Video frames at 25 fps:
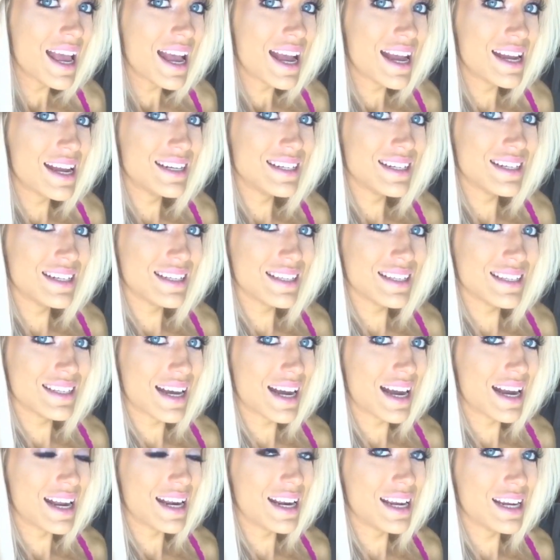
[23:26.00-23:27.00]
and
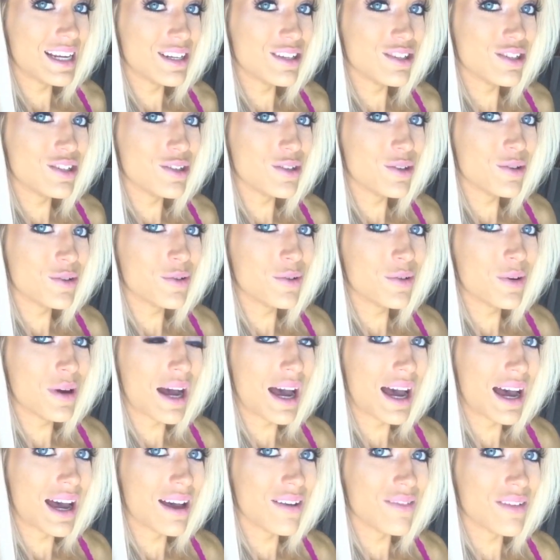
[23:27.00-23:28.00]
decided to
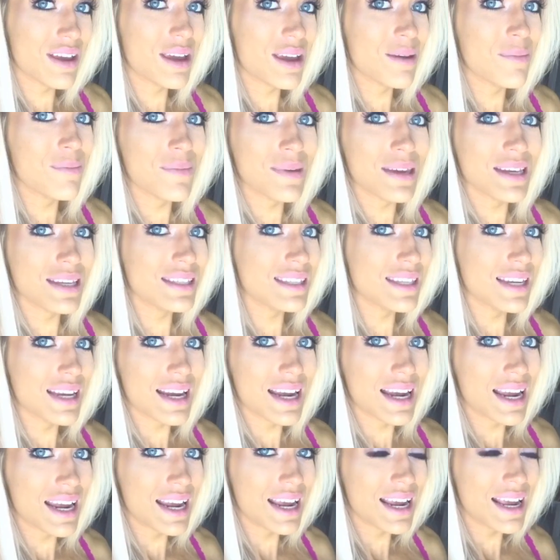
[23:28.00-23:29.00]
have a
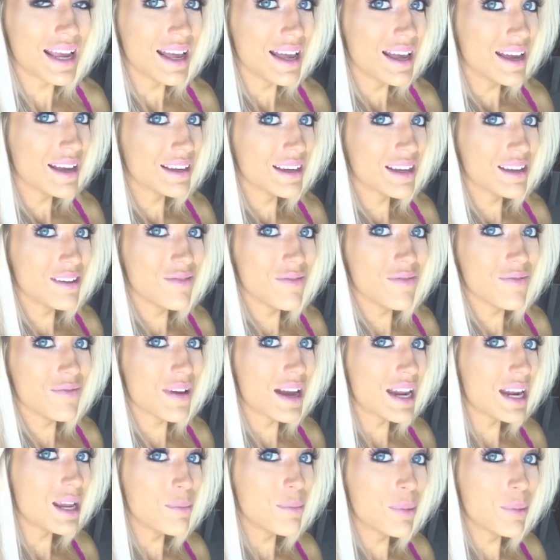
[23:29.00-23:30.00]
BCAA
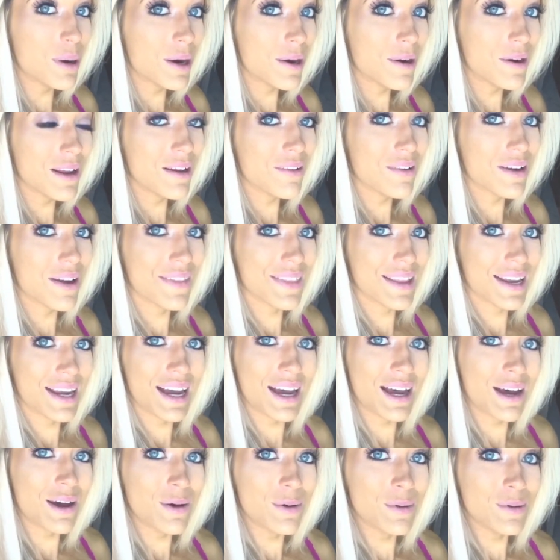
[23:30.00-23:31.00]
confetti party around the
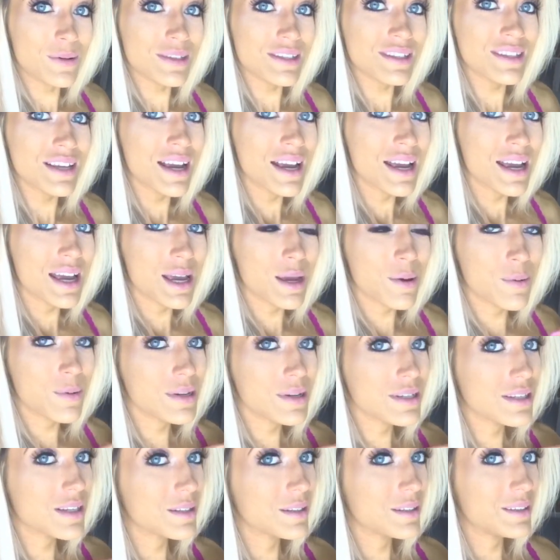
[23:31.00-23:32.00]
house. It
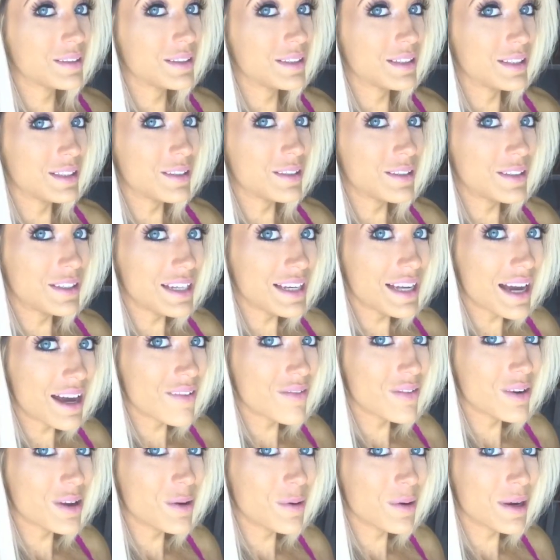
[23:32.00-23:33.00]
was literally
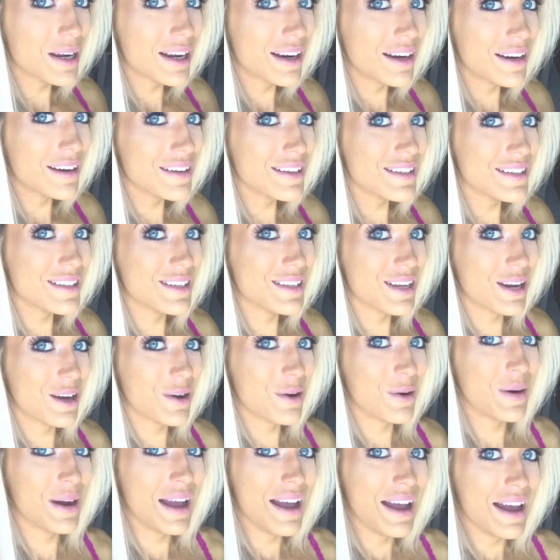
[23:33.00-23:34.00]
everywhere,
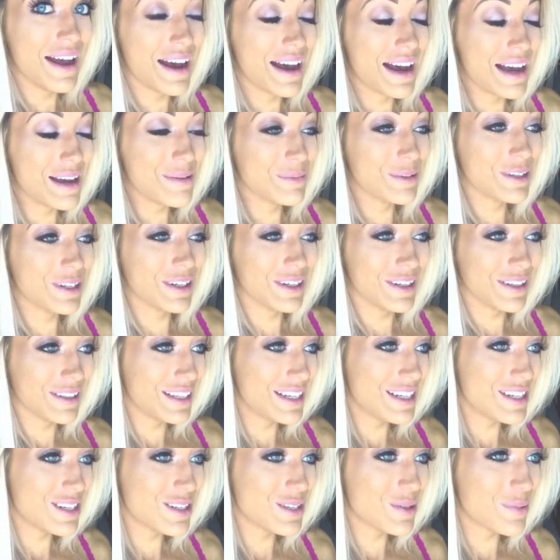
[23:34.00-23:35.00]
so I'm
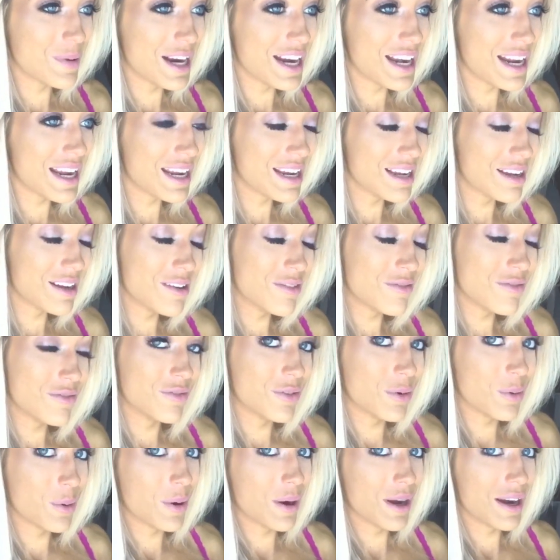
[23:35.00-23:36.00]
currently just waiting
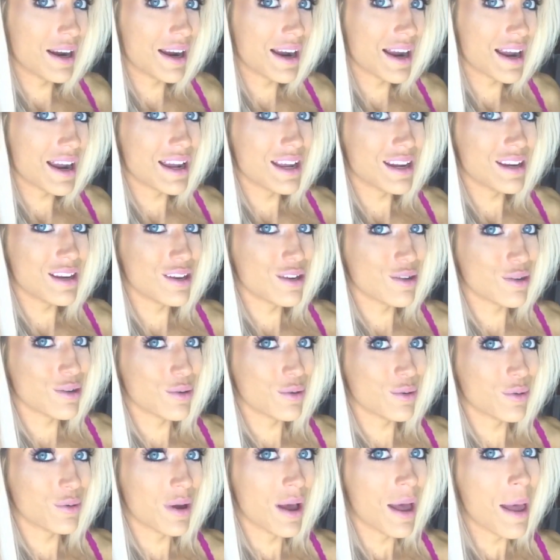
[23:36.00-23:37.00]
for a
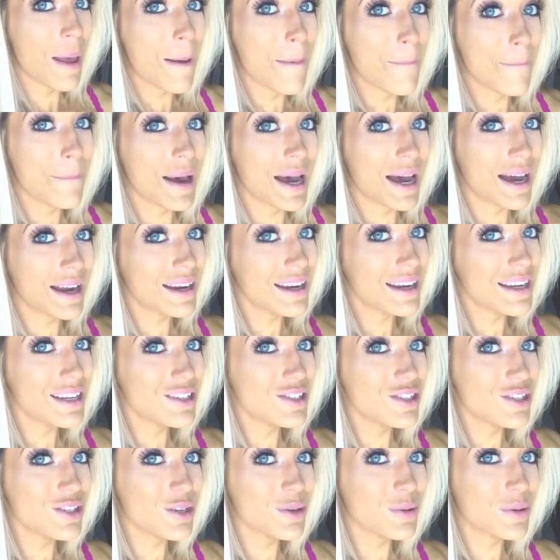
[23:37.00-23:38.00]
new
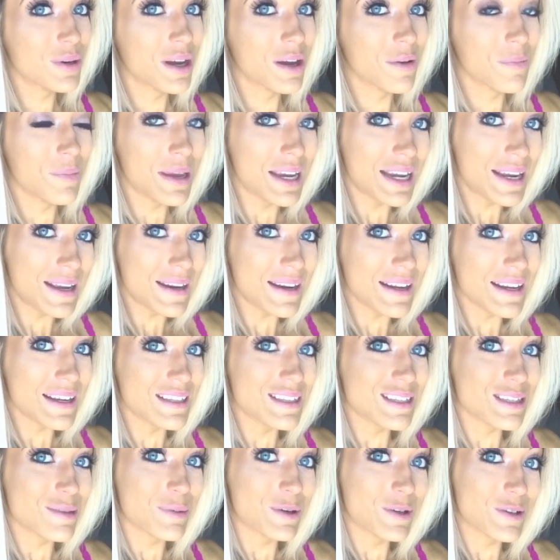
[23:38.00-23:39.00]
package to come in.
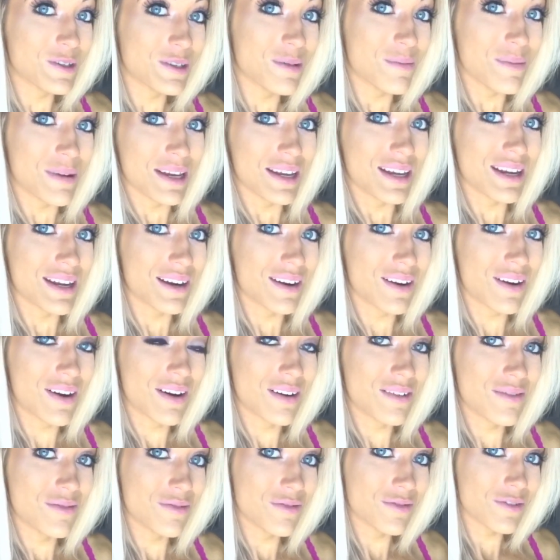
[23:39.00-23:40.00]
It's supposed to be here
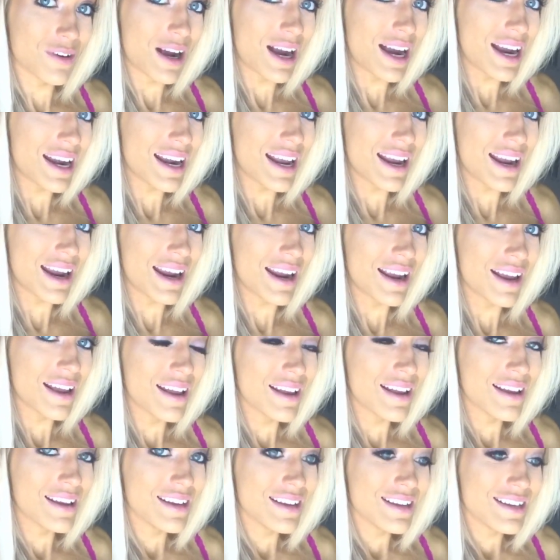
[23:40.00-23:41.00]
on Friday,
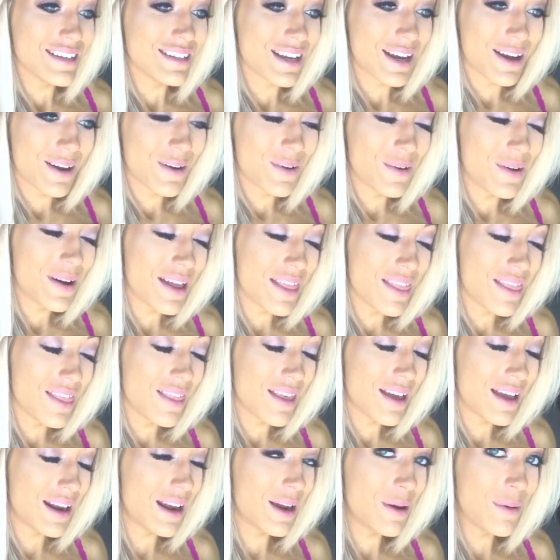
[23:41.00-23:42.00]
so
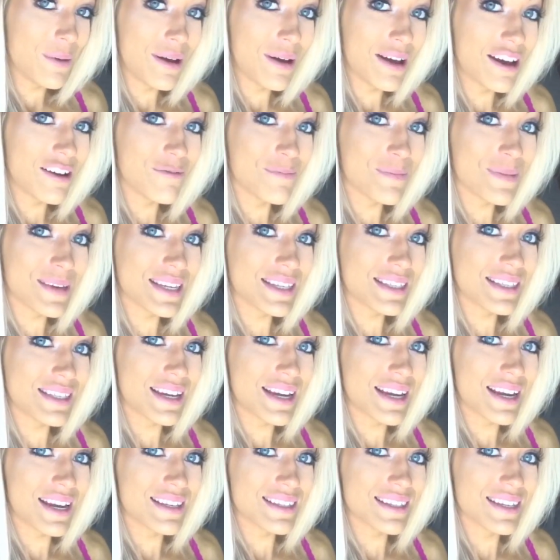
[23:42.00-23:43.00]
then I will have
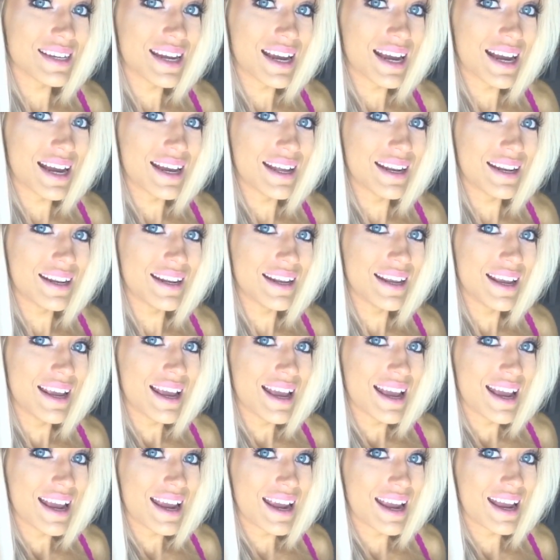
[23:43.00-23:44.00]
BCAAs again,
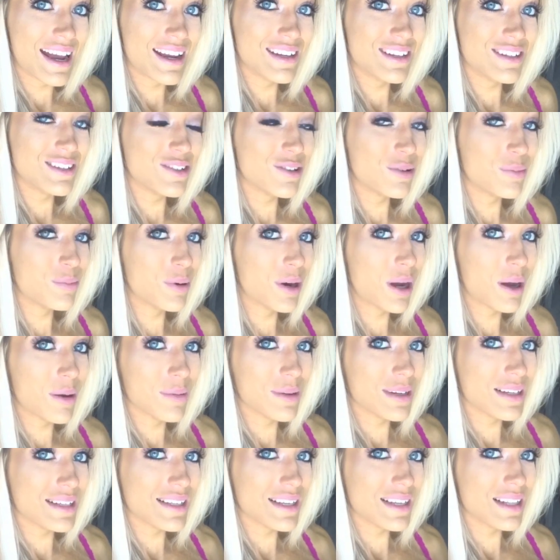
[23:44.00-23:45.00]
and you'll
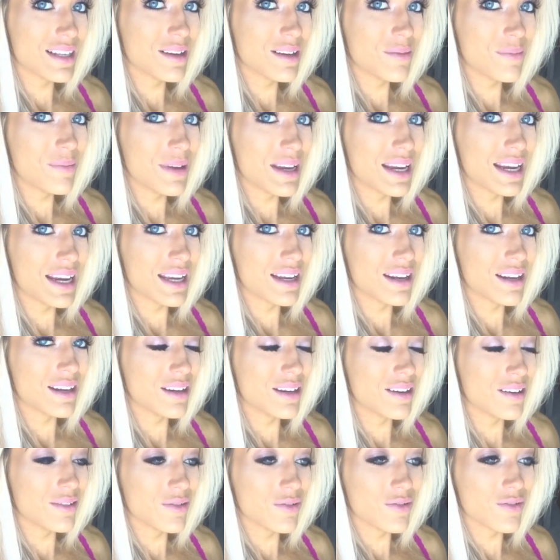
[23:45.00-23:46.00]
probably see them
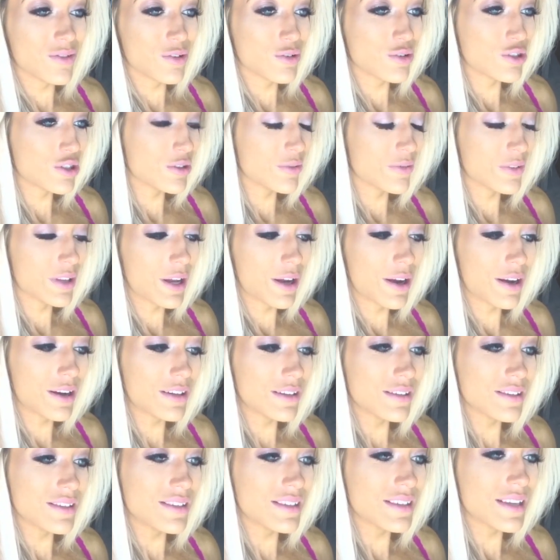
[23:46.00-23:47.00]
in future
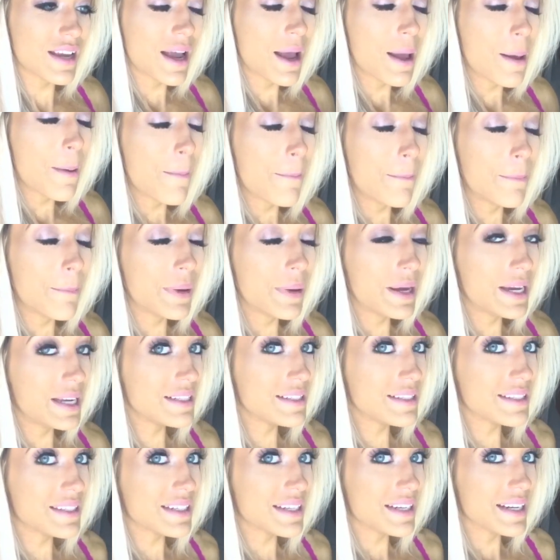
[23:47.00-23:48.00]
vlogs. But
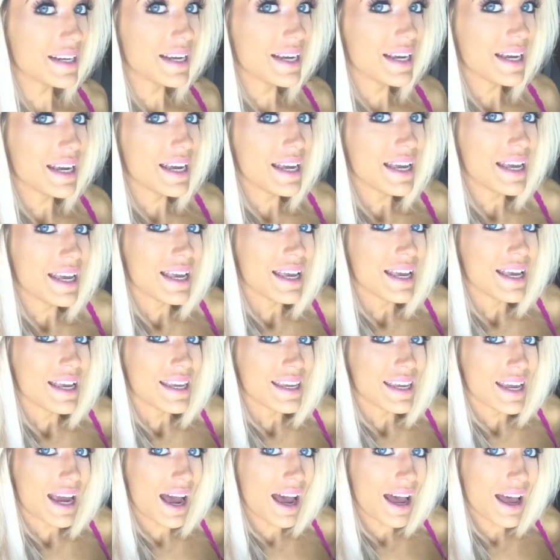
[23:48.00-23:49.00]

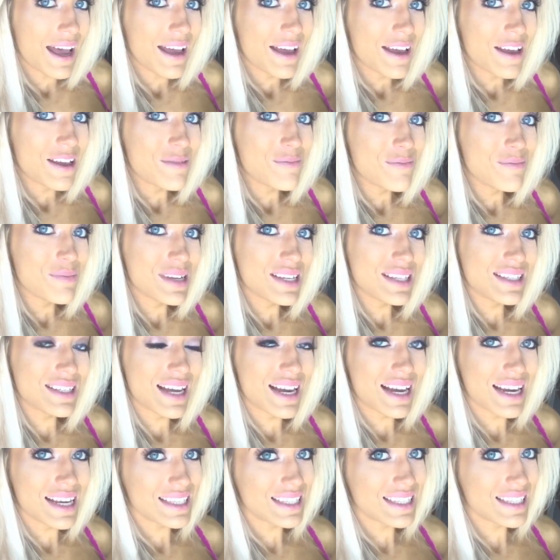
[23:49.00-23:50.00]
yeah,
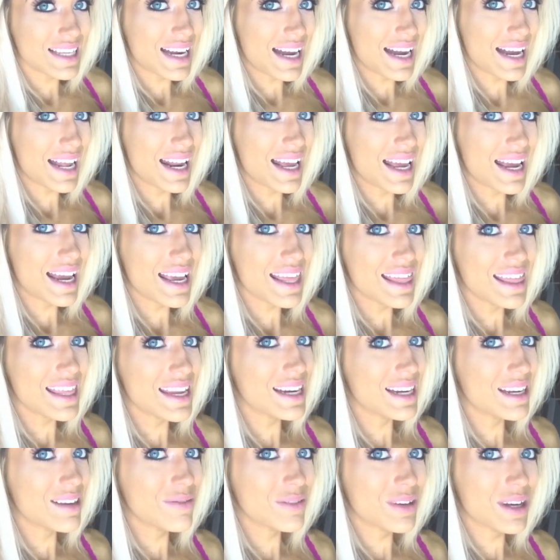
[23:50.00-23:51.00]
besides that, I
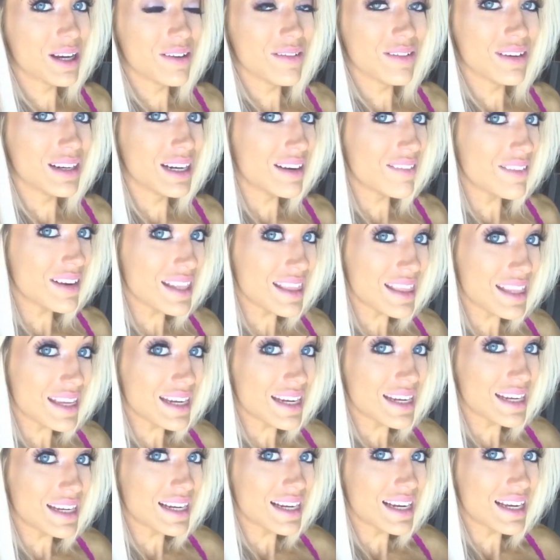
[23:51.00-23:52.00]
think I've covered
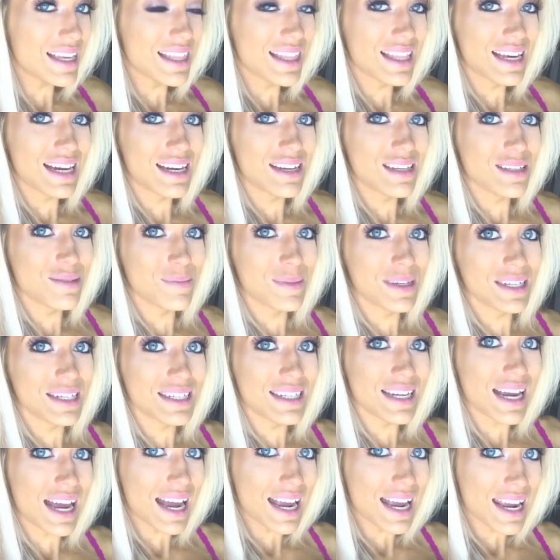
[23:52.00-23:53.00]
everything. That is my
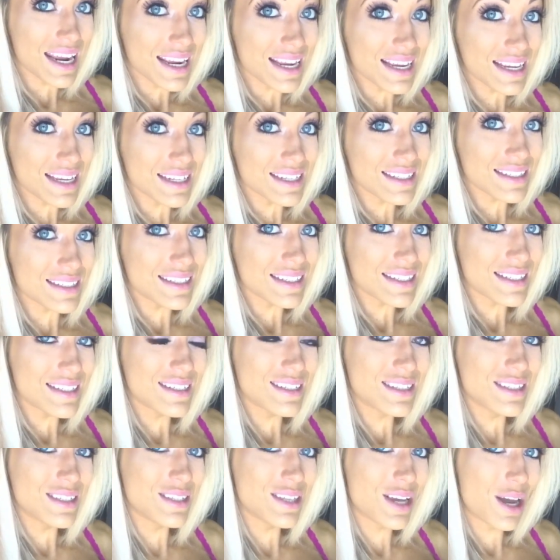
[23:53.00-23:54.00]
diet,
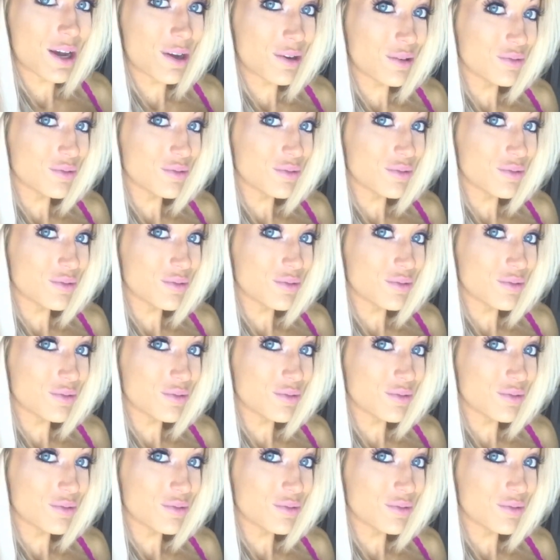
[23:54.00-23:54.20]
so.